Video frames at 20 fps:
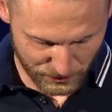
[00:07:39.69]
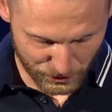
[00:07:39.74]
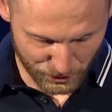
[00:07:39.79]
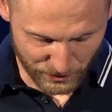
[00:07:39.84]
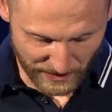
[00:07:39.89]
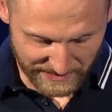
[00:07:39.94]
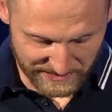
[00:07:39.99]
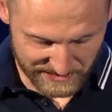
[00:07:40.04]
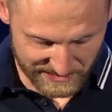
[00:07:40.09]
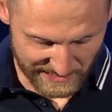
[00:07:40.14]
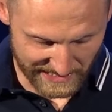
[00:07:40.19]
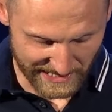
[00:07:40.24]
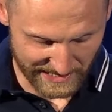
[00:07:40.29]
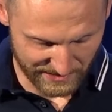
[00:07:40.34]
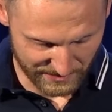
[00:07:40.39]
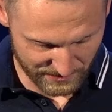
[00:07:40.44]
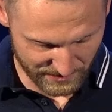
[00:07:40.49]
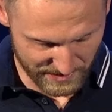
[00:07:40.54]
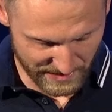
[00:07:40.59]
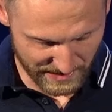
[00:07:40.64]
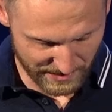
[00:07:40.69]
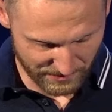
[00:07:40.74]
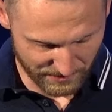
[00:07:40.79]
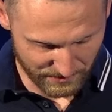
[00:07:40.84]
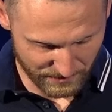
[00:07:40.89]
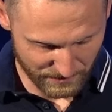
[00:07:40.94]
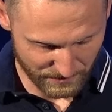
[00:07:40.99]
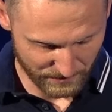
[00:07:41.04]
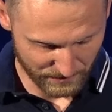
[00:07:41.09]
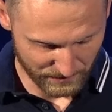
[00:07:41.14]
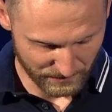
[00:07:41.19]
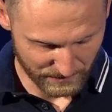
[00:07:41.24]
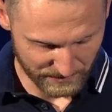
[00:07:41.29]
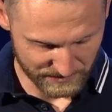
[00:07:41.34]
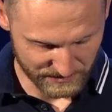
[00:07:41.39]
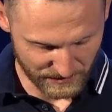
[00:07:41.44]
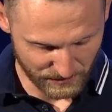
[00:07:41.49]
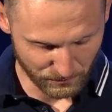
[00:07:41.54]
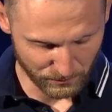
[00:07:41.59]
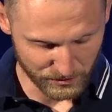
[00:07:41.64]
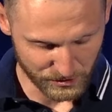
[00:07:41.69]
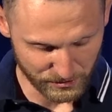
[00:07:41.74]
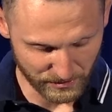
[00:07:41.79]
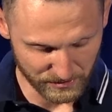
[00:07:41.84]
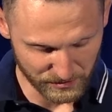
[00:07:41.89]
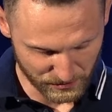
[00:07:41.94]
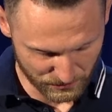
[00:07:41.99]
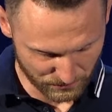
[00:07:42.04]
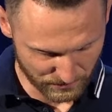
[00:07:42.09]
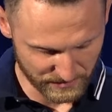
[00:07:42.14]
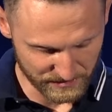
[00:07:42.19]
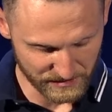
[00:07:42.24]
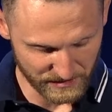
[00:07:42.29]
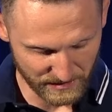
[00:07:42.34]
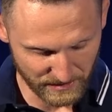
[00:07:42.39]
translated there. He got on